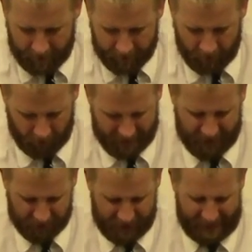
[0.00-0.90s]
you know, it's
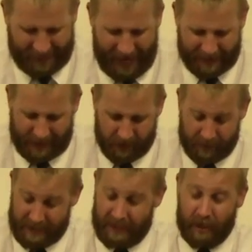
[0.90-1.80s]
interesting that God tells him,
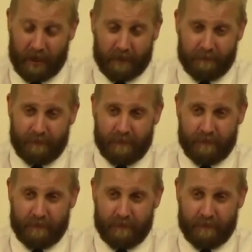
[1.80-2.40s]
he said, look,